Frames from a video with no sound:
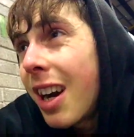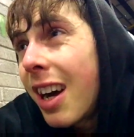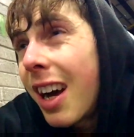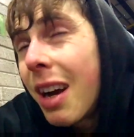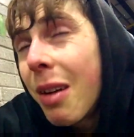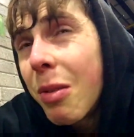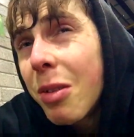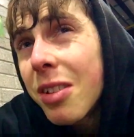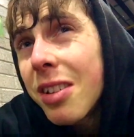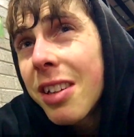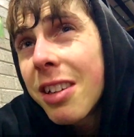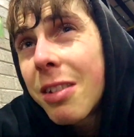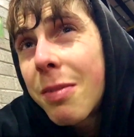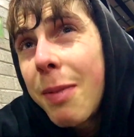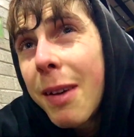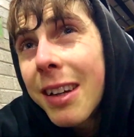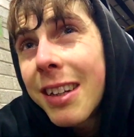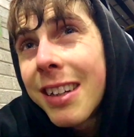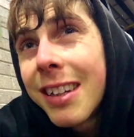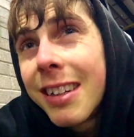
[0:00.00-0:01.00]
I wasn't
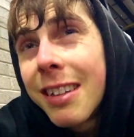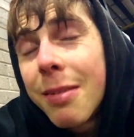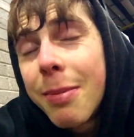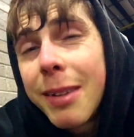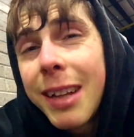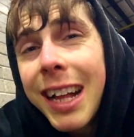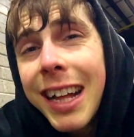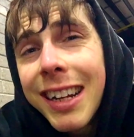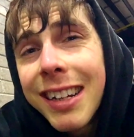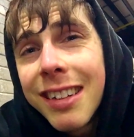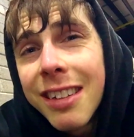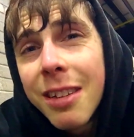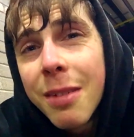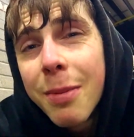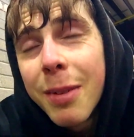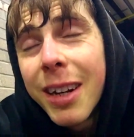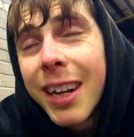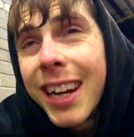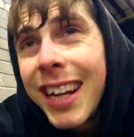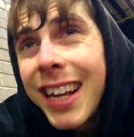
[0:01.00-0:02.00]
expecting it to be that easy,
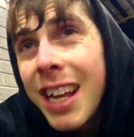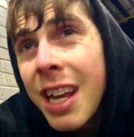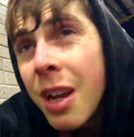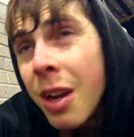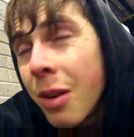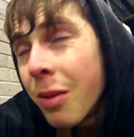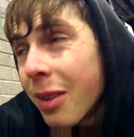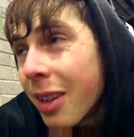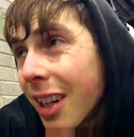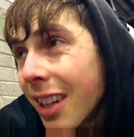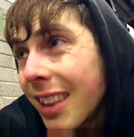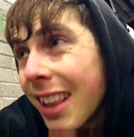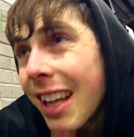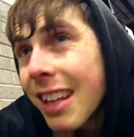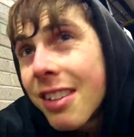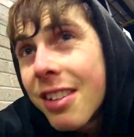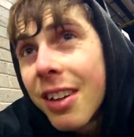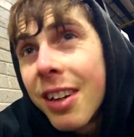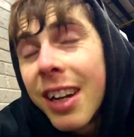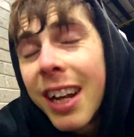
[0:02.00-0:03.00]
but we got
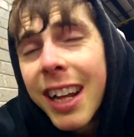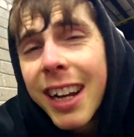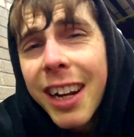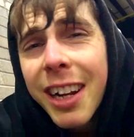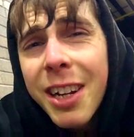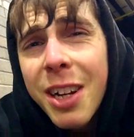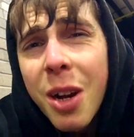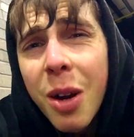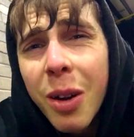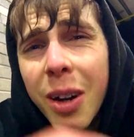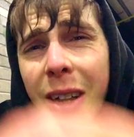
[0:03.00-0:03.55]
that done, and I know